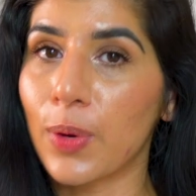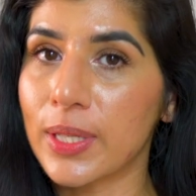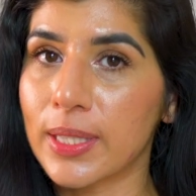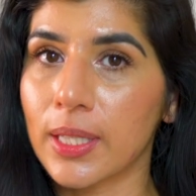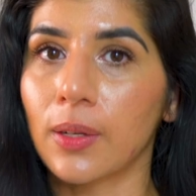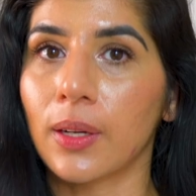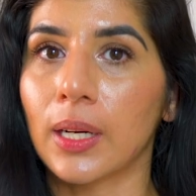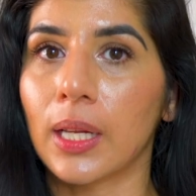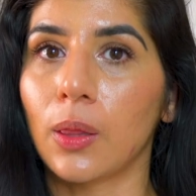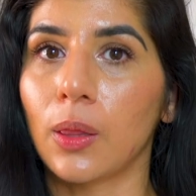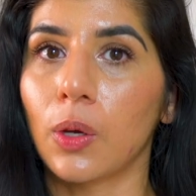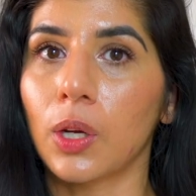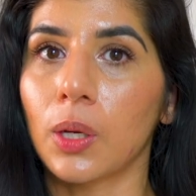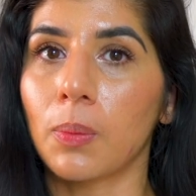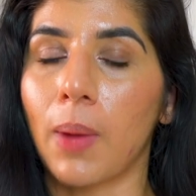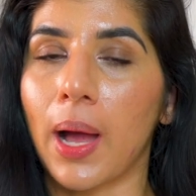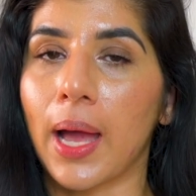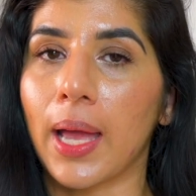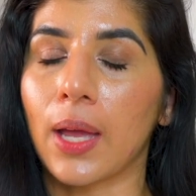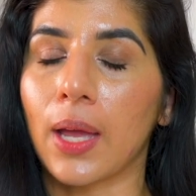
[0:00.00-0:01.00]
is it gonna look
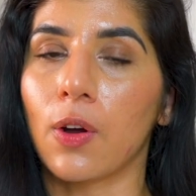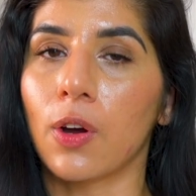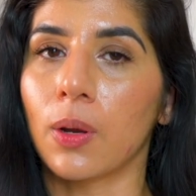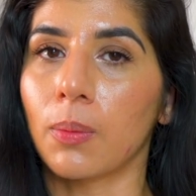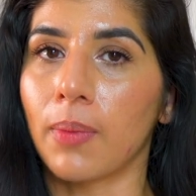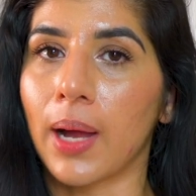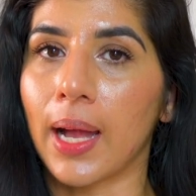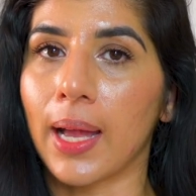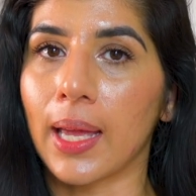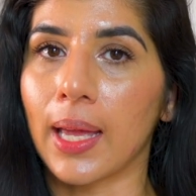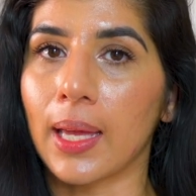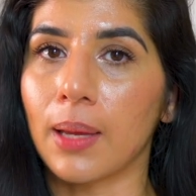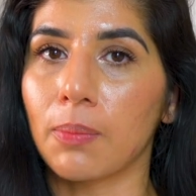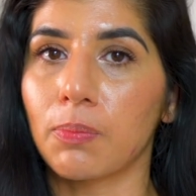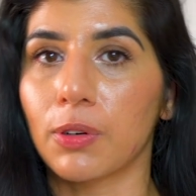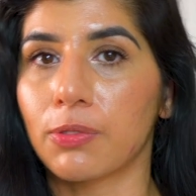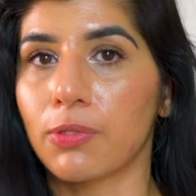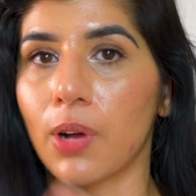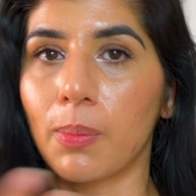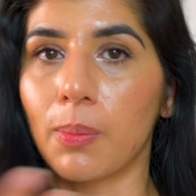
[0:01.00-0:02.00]
my on my
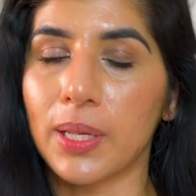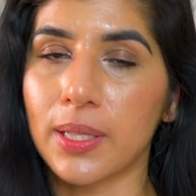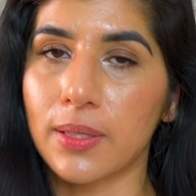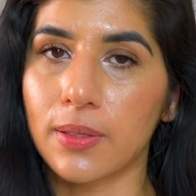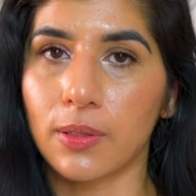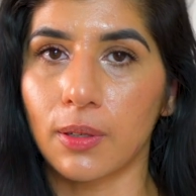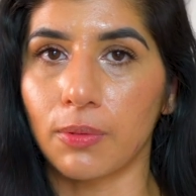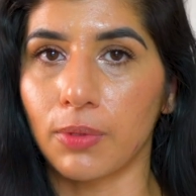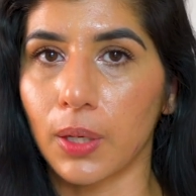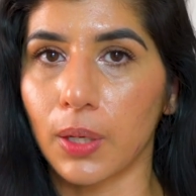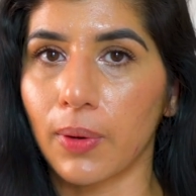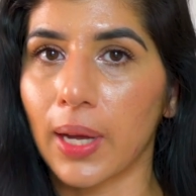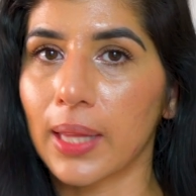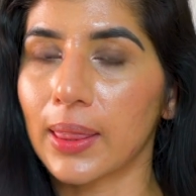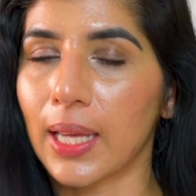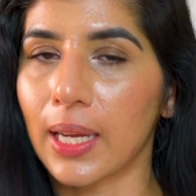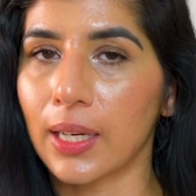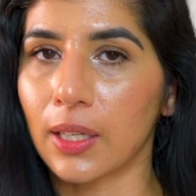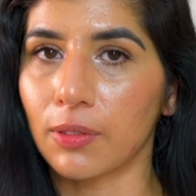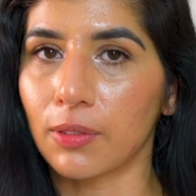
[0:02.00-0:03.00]
performance review
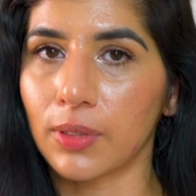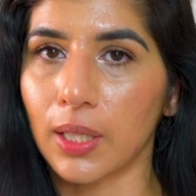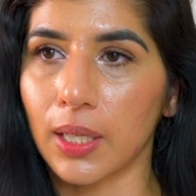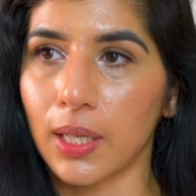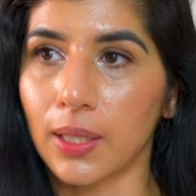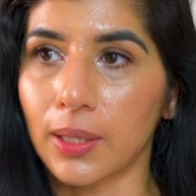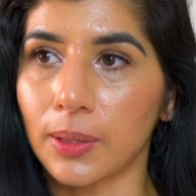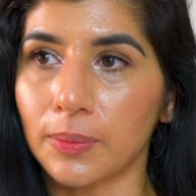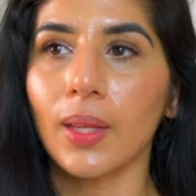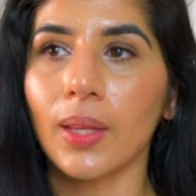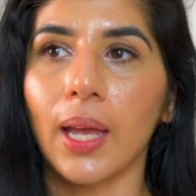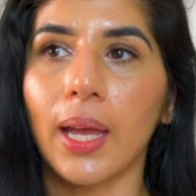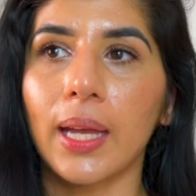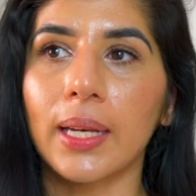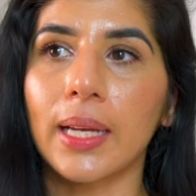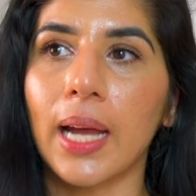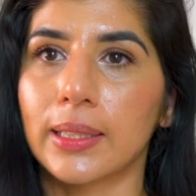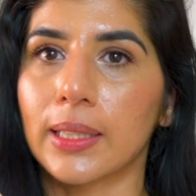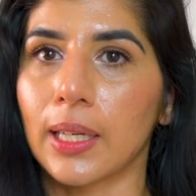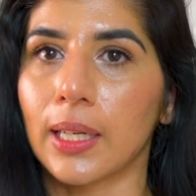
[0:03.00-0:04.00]
at the end of the year.
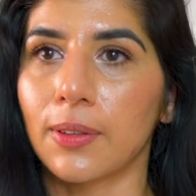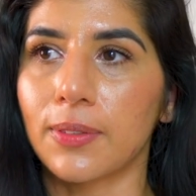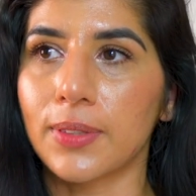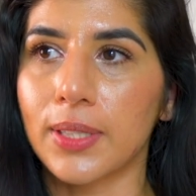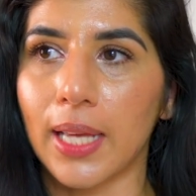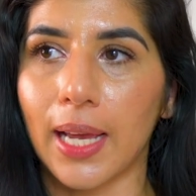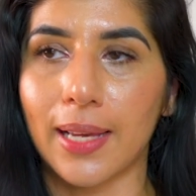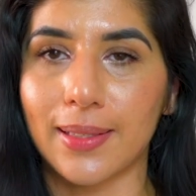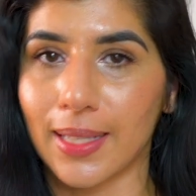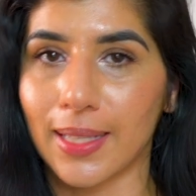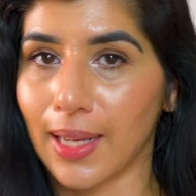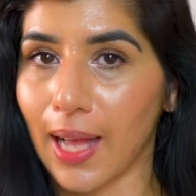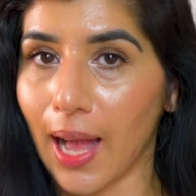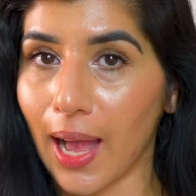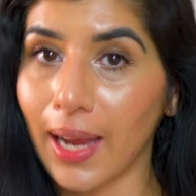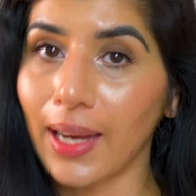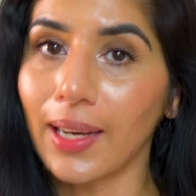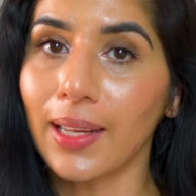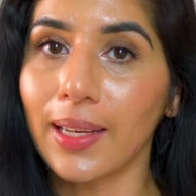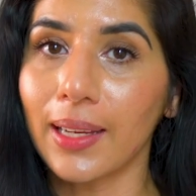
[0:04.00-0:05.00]
It serves as a
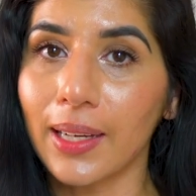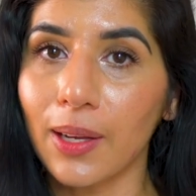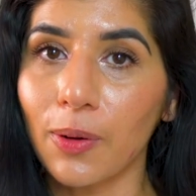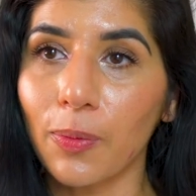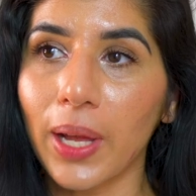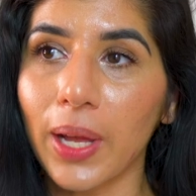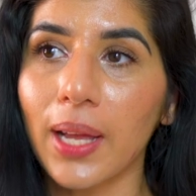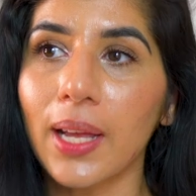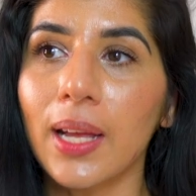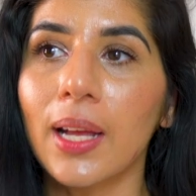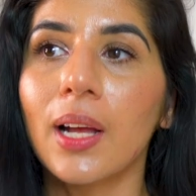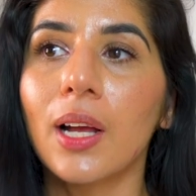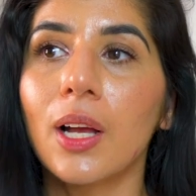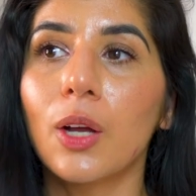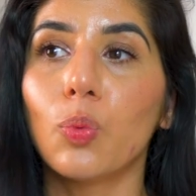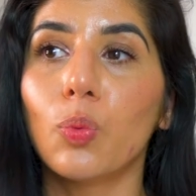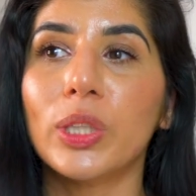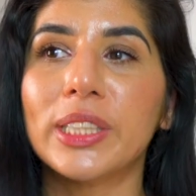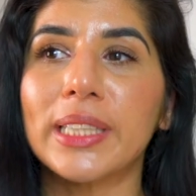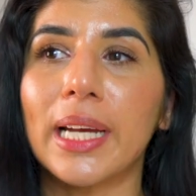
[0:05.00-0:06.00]
guide in a way,
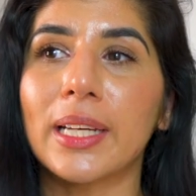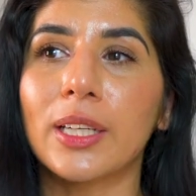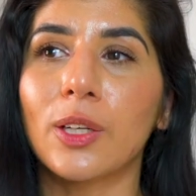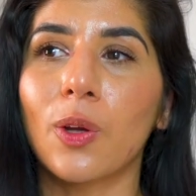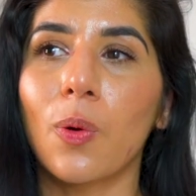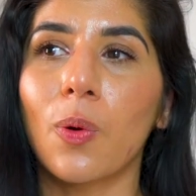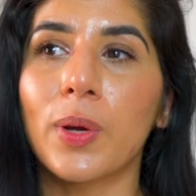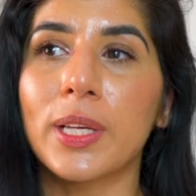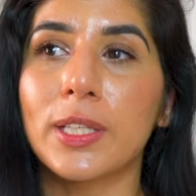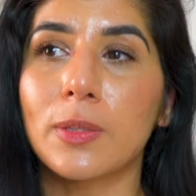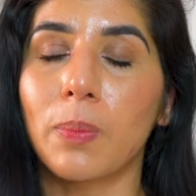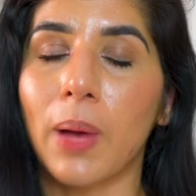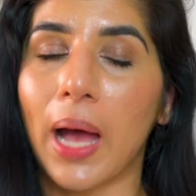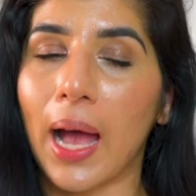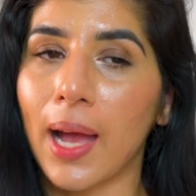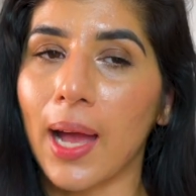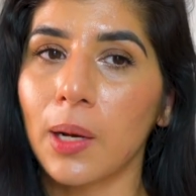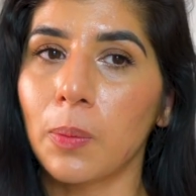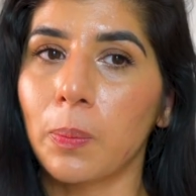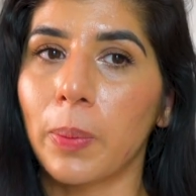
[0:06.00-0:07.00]
which I know is
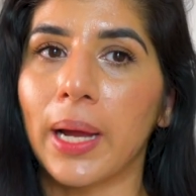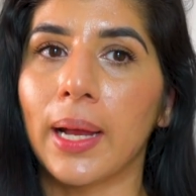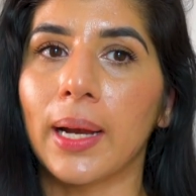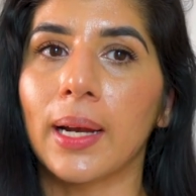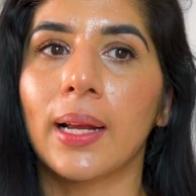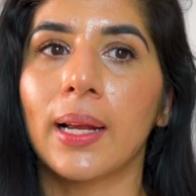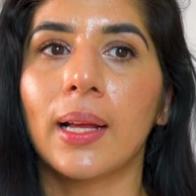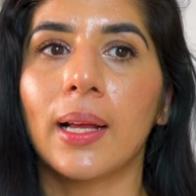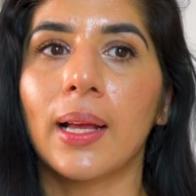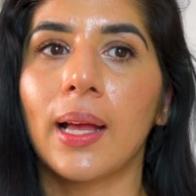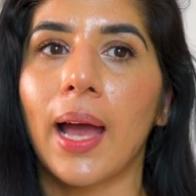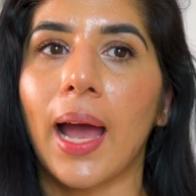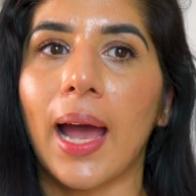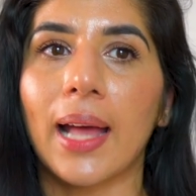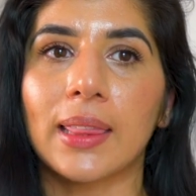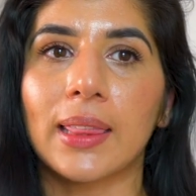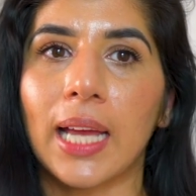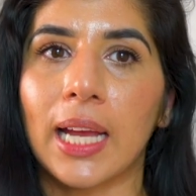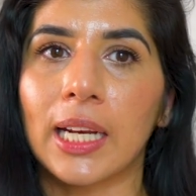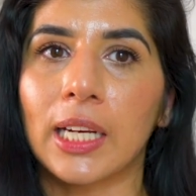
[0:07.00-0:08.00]
bad, but
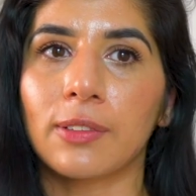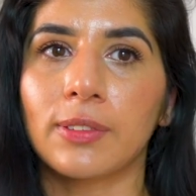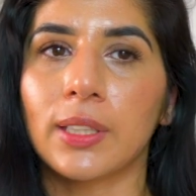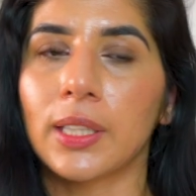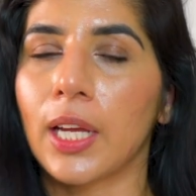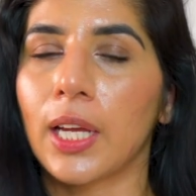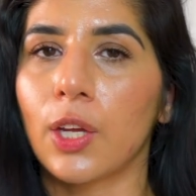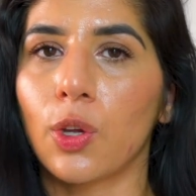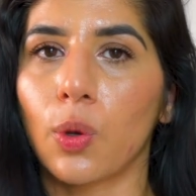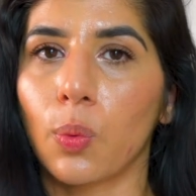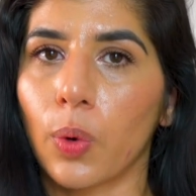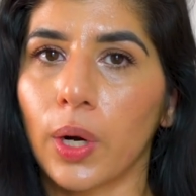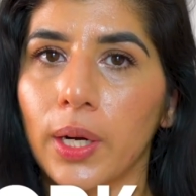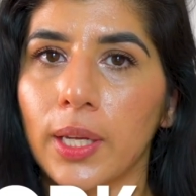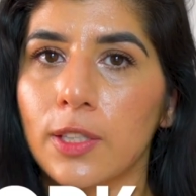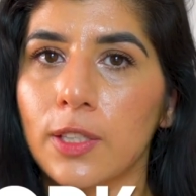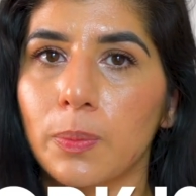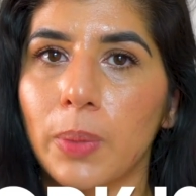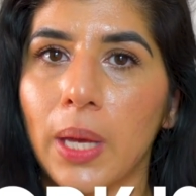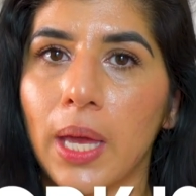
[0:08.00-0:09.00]
at the end of the day, your work
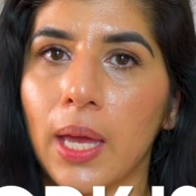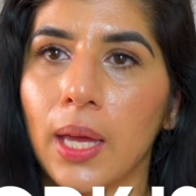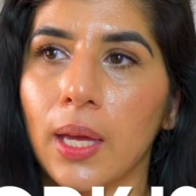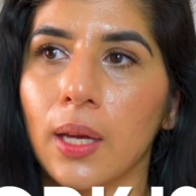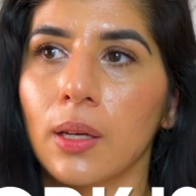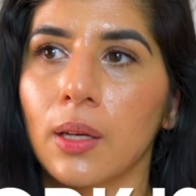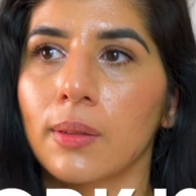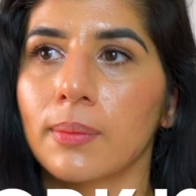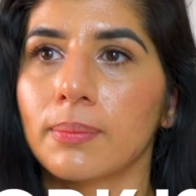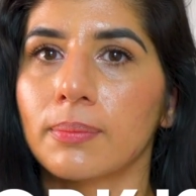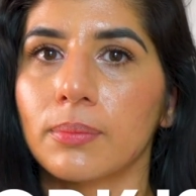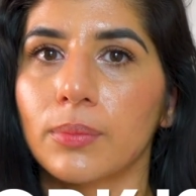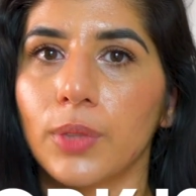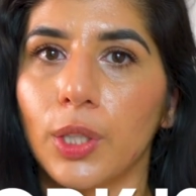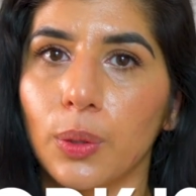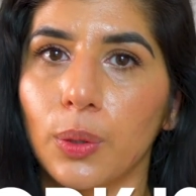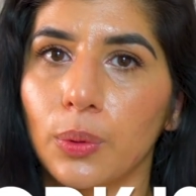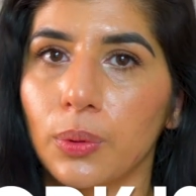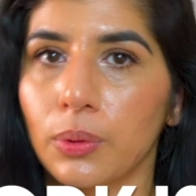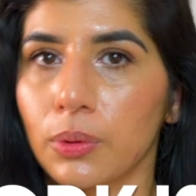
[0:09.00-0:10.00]
is paying you